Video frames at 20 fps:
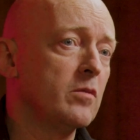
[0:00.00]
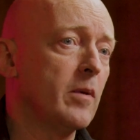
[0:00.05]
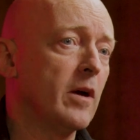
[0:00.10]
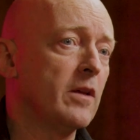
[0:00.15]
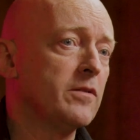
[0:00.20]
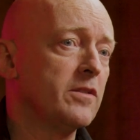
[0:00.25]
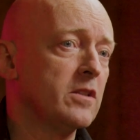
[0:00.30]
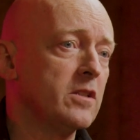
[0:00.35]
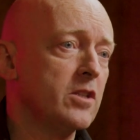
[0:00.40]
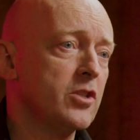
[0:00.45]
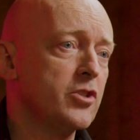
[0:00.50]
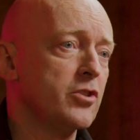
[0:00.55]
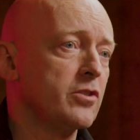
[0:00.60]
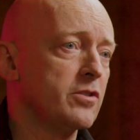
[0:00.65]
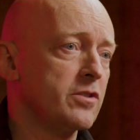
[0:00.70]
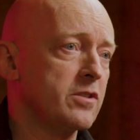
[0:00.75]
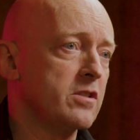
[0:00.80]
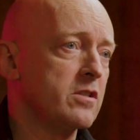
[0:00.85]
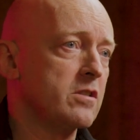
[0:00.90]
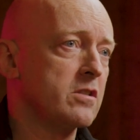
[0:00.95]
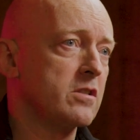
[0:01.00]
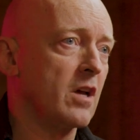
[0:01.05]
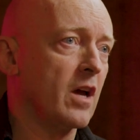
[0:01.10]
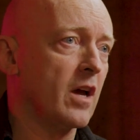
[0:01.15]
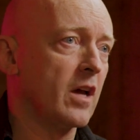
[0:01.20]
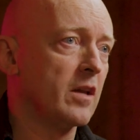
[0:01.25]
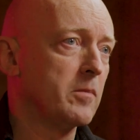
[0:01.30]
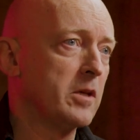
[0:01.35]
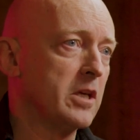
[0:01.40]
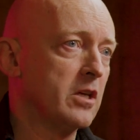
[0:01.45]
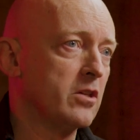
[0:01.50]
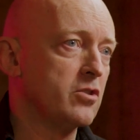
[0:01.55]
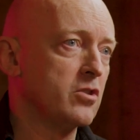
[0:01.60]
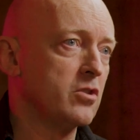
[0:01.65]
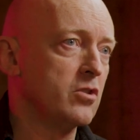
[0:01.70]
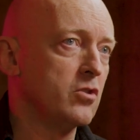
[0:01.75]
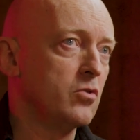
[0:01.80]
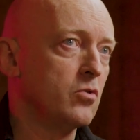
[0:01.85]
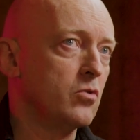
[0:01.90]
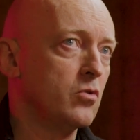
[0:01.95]
about the digital side,
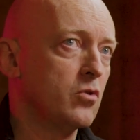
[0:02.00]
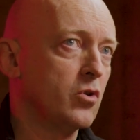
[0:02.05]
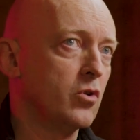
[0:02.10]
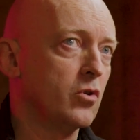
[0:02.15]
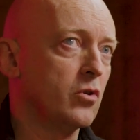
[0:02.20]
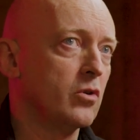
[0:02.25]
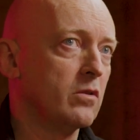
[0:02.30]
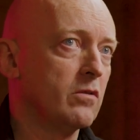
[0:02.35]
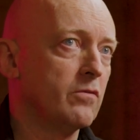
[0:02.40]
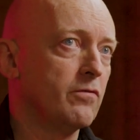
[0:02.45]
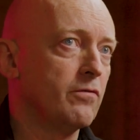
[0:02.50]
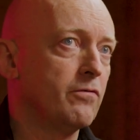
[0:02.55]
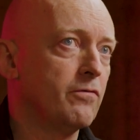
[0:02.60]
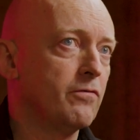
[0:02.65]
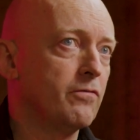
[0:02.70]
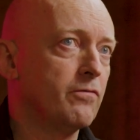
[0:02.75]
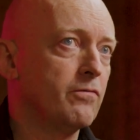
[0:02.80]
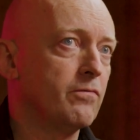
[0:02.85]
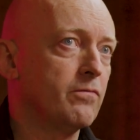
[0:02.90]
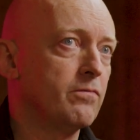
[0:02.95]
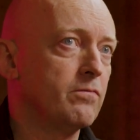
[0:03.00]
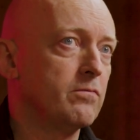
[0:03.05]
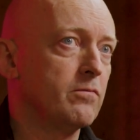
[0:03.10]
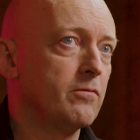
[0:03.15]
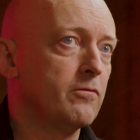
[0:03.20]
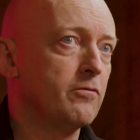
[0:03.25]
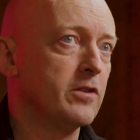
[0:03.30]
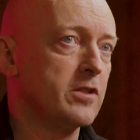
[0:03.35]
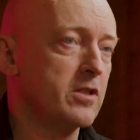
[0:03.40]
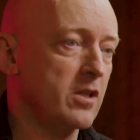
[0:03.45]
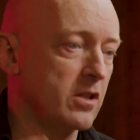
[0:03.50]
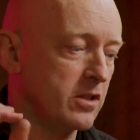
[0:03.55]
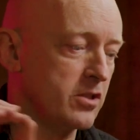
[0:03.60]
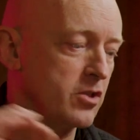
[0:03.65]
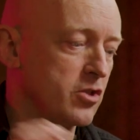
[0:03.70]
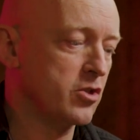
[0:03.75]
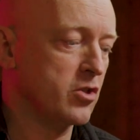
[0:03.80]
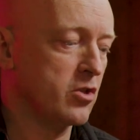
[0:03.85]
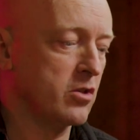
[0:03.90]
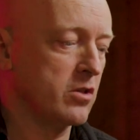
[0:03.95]
because you could physically
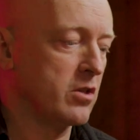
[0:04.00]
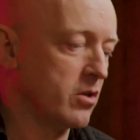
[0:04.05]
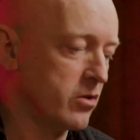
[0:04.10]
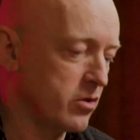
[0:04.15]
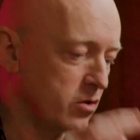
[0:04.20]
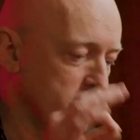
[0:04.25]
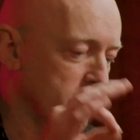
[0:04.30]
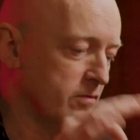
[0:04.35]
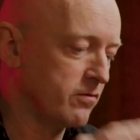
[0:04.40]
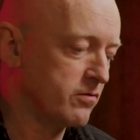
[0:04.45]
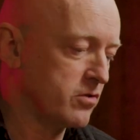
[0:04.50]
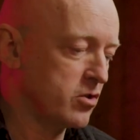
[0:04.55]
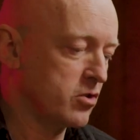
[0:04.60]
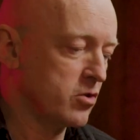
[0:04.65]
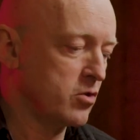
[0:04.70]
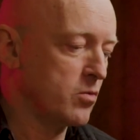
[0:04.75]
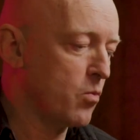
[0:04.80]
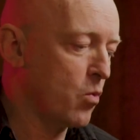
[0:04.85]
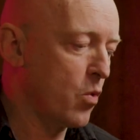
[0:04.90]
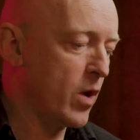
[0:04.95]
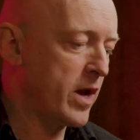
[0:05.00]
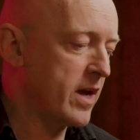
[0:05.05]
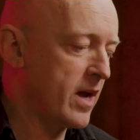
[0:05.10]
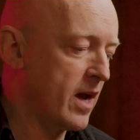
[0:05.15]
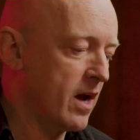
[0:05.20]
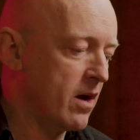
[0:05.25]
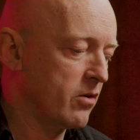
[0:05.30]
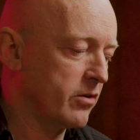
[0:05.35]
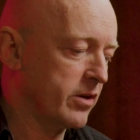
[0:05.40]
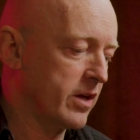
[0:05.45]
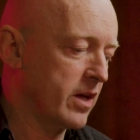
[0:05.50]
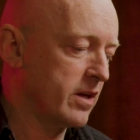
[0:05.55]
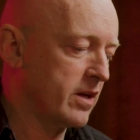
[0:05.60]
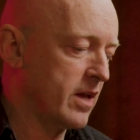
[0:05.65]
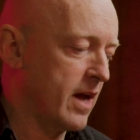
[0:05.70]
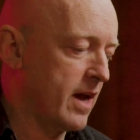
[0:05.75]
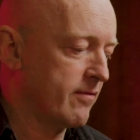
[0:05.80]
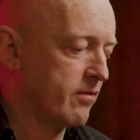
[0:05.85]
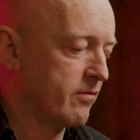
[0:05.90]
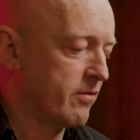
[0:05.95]
you can zoom way out and
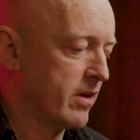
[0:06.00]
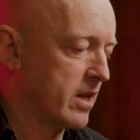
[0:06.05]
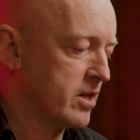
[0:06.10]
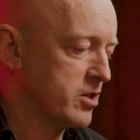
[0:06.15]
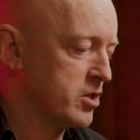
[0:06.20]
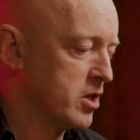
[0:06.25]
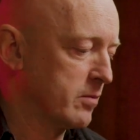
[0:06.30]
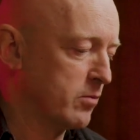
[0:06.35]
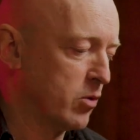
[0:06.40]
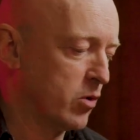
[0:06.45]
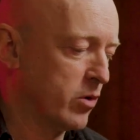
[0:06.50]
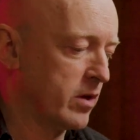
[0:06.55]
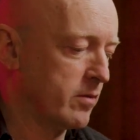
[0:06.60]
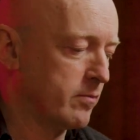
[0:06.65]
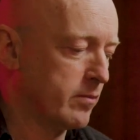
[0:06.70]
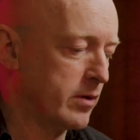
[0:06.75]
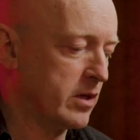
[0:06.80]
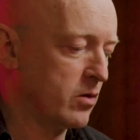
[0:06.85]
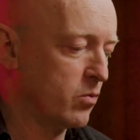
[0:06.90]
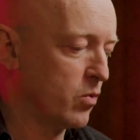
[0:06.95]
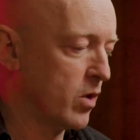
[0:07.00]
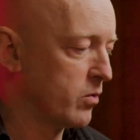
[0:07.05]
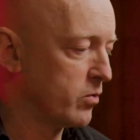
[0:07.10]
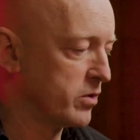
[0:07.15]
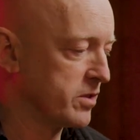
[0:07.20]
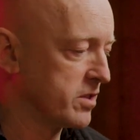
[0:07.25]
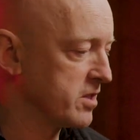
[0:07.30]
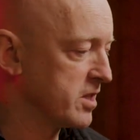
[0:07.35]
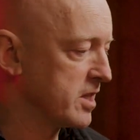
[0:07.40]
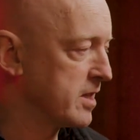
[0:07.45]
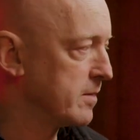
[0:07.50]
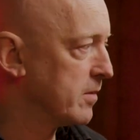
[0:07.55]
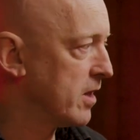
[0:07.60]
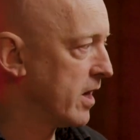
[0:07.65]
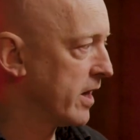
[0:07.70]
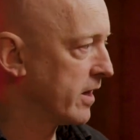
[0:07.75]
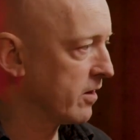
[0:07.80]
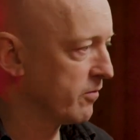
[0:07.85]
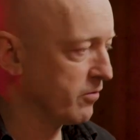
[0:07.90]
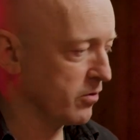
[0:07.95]
have a vanishing point be what would seem
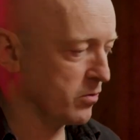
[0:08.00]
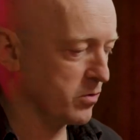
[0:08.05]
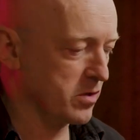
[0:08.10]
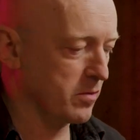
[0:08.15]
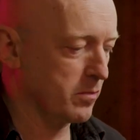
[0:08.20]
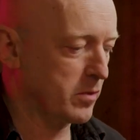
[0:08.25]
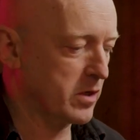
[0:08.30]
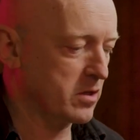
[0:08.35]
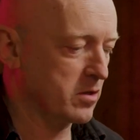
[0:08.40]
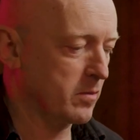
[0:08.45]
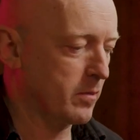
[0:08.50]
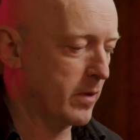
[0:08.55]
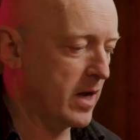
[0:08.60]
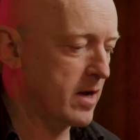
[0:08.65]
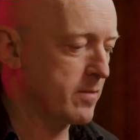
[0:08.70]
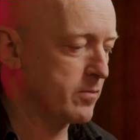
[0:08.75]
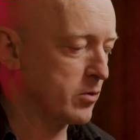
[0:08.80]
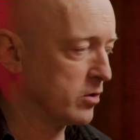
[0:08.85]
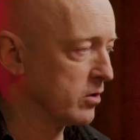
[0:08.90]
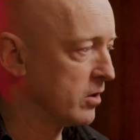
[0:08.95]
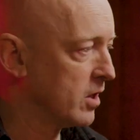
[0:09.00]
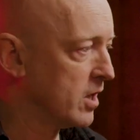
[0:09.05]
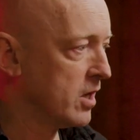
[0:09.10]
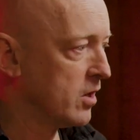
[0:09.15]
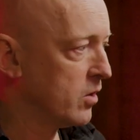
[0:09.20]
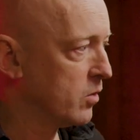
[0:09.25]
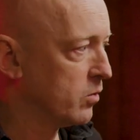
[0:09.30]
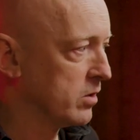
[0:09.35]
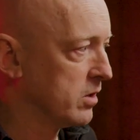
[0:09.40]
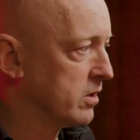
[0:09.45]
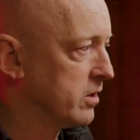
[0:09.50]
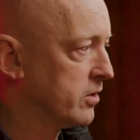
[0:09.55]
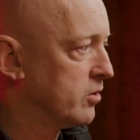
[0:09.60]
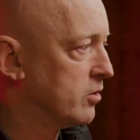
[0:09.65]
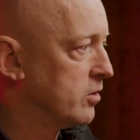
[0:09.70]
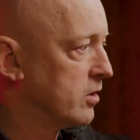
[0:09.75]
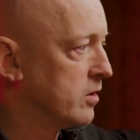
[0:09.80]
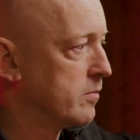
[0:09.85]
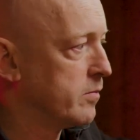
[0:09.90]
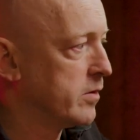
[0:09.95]
like, if it was a piece of paper, would
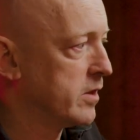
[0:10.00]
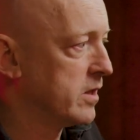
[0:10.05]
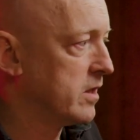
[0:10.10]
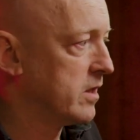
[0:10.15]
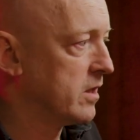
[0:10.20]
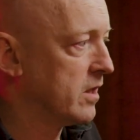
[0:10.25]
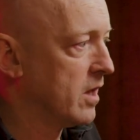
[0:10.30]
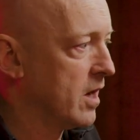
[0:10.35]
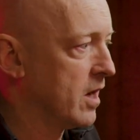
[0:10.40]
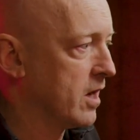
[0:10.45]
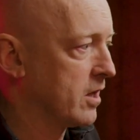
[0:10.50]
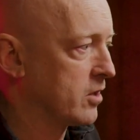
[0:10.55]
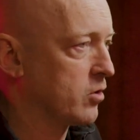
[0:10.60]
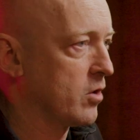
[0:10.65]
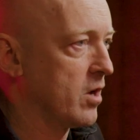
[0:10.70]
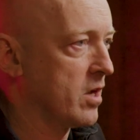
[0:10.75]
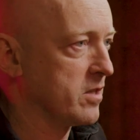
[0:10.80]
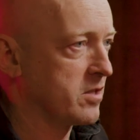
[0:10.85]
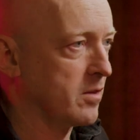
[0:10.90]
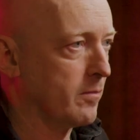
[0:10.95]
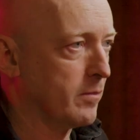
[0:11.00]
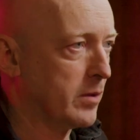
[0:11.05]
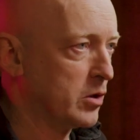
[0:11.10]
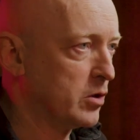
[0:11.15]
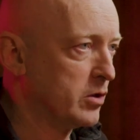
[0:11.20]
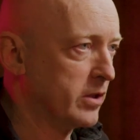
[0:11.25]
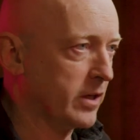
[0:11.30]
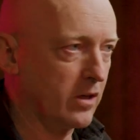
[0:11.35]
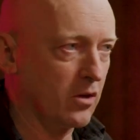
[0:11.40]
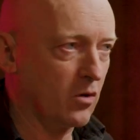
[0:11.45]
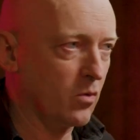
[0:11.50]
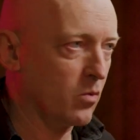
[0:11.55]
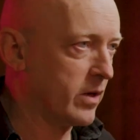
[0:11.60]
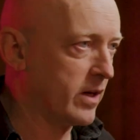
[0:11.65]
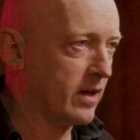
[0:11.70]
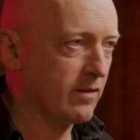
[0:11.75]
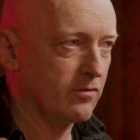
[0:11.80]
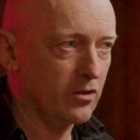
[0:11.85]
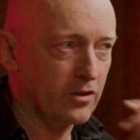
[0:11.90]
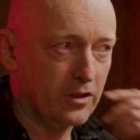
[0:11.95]
literally be across the building or
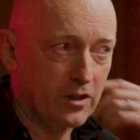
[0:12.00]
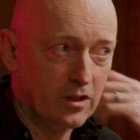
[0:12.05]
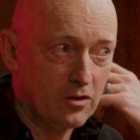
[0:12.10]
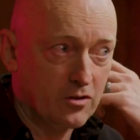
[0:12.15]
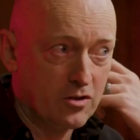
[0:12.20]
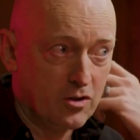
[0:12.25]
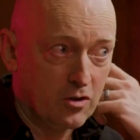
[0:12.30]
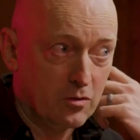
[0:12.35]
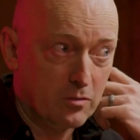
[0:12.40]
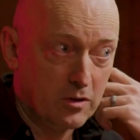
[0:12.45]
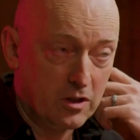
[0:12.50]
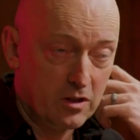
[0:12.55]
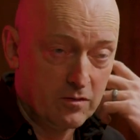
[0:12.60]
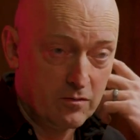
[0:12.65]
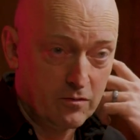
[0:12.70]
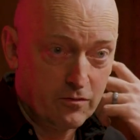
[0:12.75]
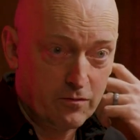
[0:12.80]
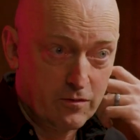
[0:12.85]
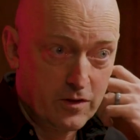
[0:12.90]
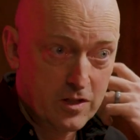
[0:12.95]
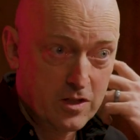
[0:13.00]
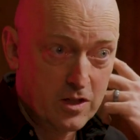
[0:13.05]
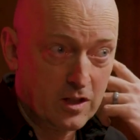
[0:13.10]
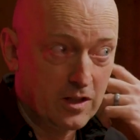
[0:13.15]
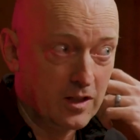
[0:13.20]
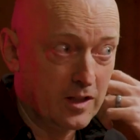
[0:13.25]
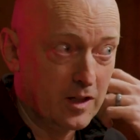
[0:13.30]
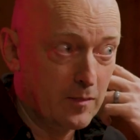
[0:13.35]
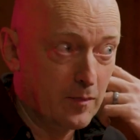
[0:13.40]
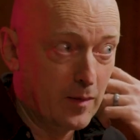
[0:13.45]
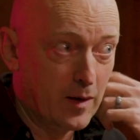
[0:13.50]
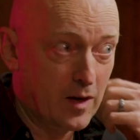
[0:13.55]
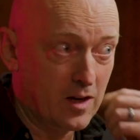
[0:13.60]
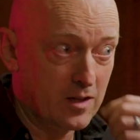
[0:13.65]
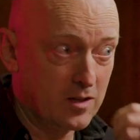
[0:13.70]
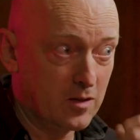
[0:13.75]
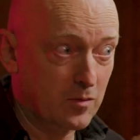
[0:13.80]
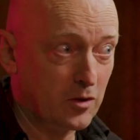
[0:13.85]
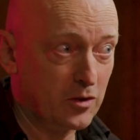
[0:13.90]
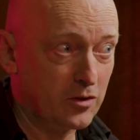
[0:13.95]
whatever, so it'd be physically
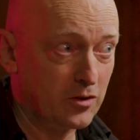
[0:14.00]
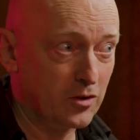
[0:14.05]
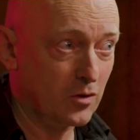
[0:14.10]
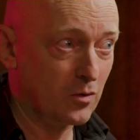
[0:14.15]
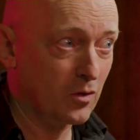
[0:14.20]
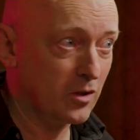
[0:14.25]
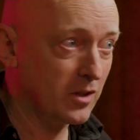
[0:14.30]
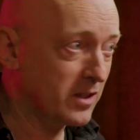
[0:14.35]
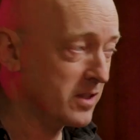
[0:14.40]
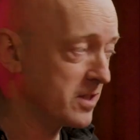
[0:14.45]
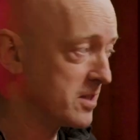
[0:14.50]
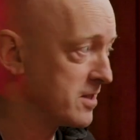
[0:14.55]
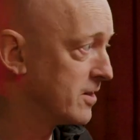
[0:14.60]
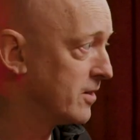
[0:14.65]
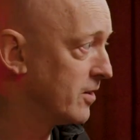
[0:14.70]
impossible to do, or at least